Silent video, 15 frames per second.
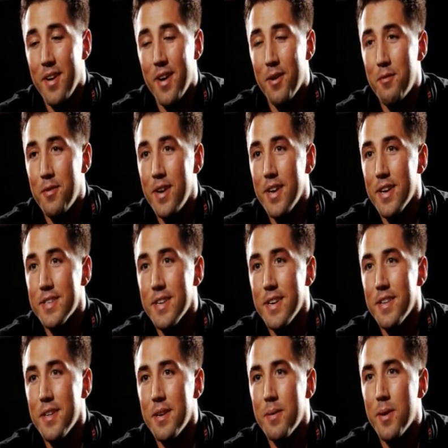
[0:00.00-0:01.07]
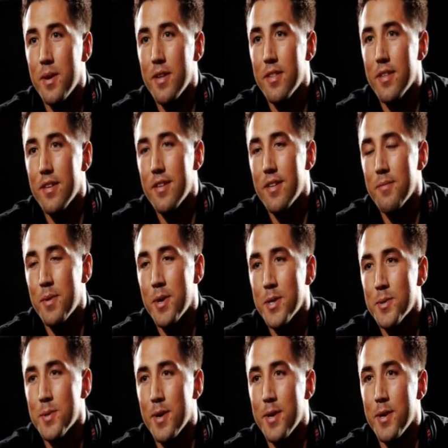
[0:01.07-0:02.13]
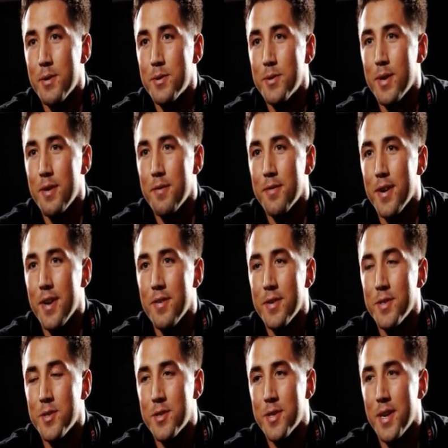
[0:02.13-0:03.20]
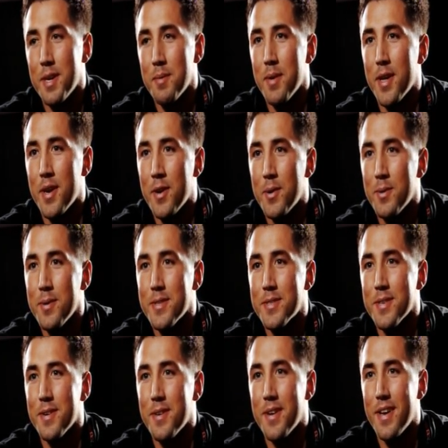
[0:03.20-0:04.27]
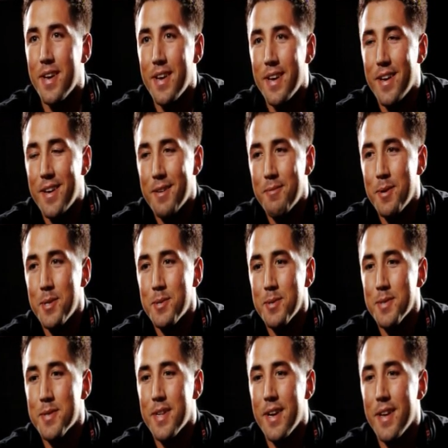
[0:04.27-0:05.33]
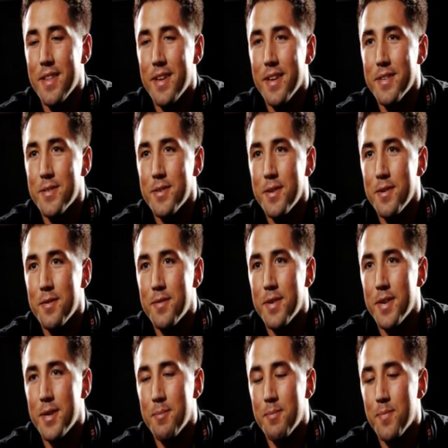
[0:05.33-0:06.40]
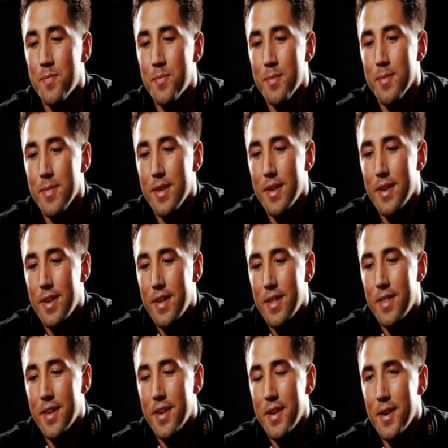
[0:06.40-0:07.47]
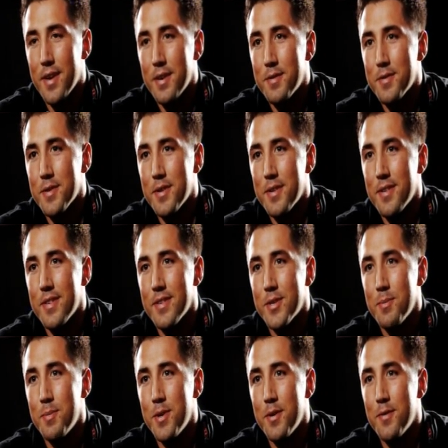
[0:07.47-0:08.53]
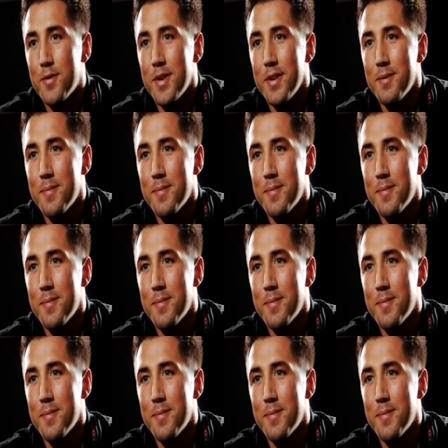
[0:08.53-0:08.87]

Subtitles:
I'm really excited about it. I think might as well, you know, I'm 25, as you said, I'm getting old, so might as well start that sort of thing in life, so it should be good fun.